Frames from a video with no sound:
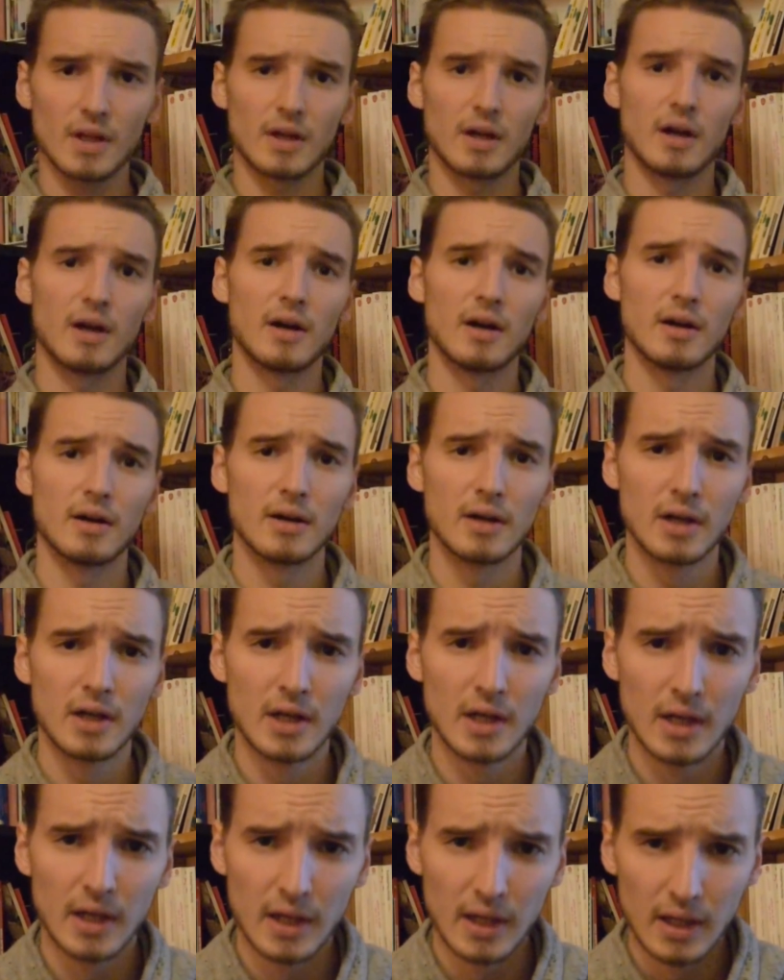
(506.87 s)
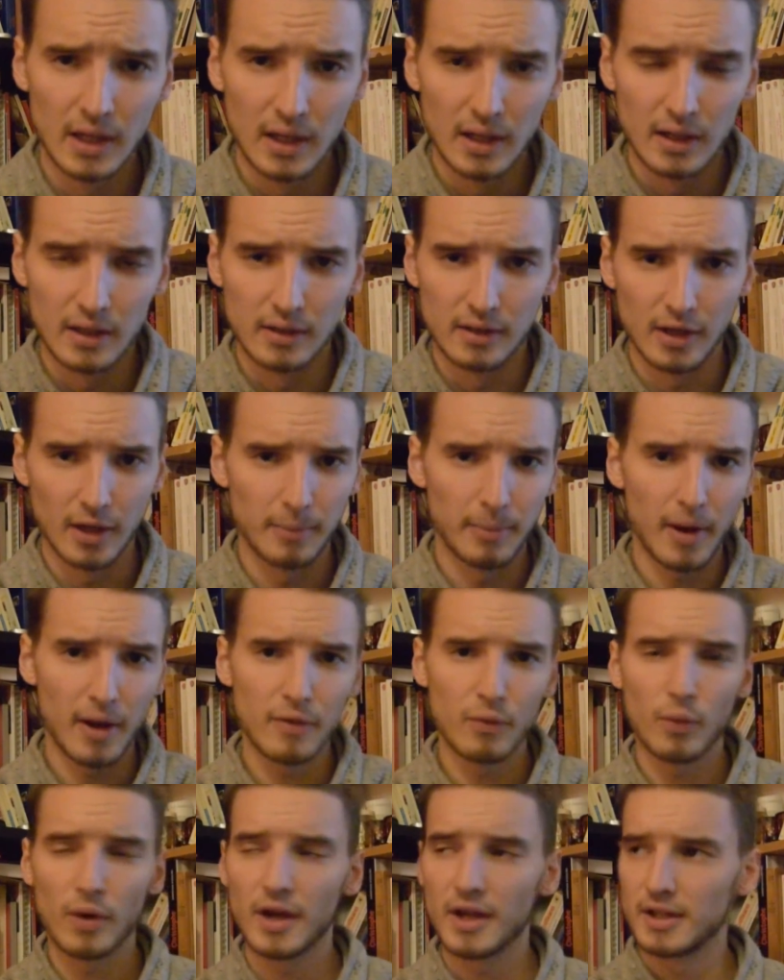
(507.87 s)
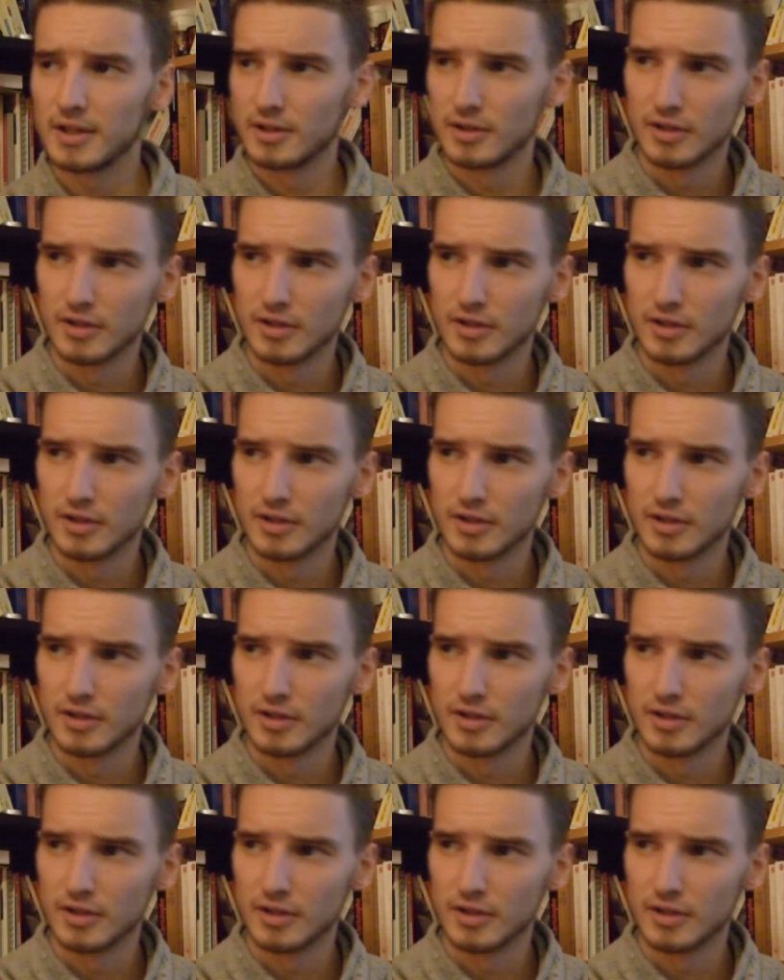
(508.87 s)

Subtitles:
Now, by the way,